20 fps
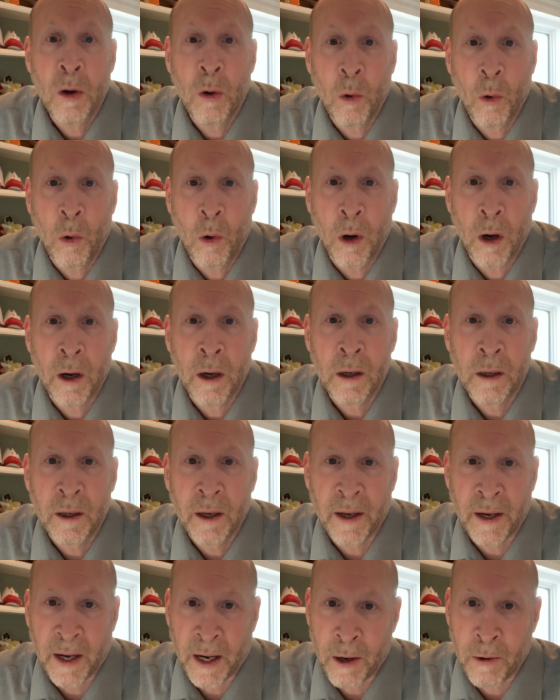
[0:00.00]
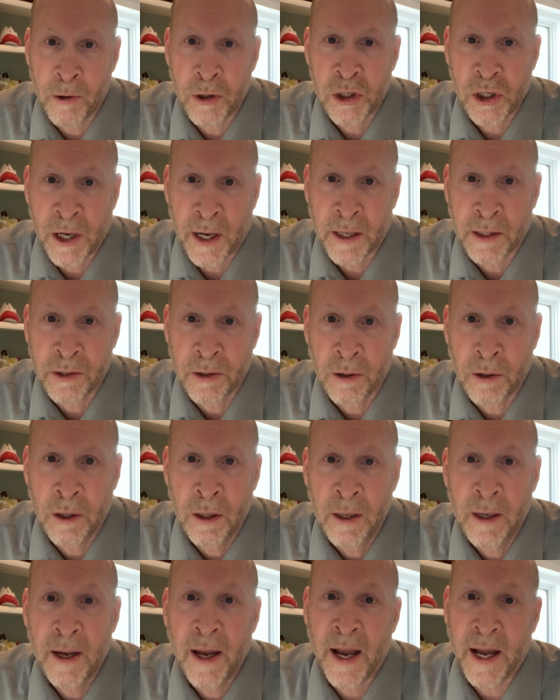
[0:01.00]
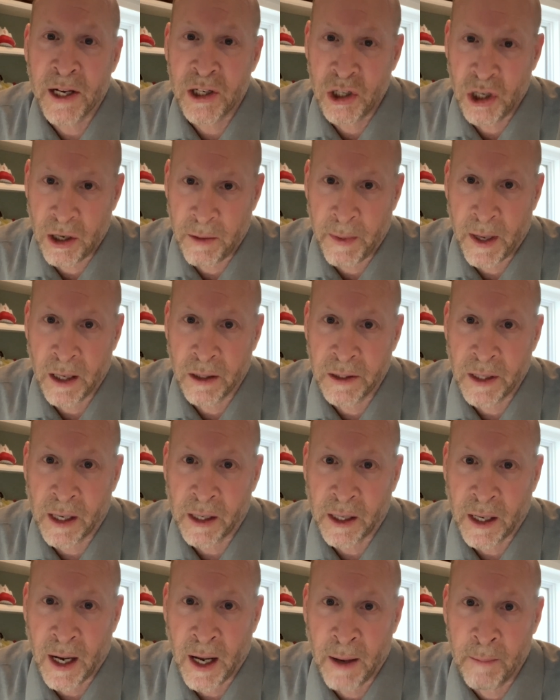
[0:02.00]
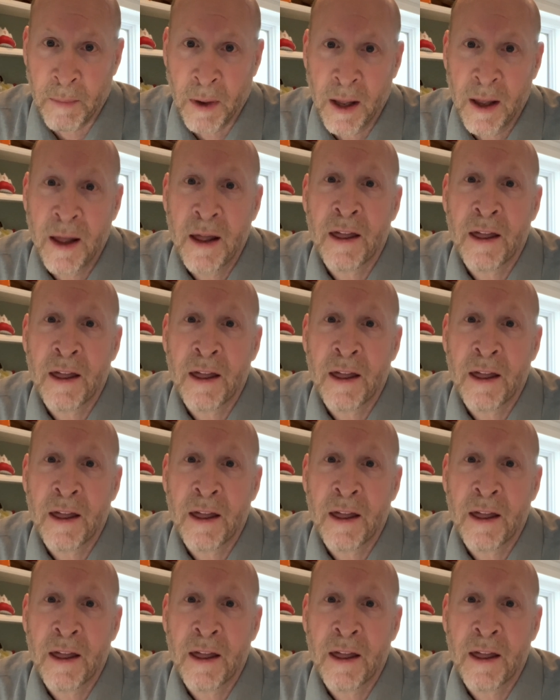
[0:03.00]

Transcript: or at howardschacter at gmail.com.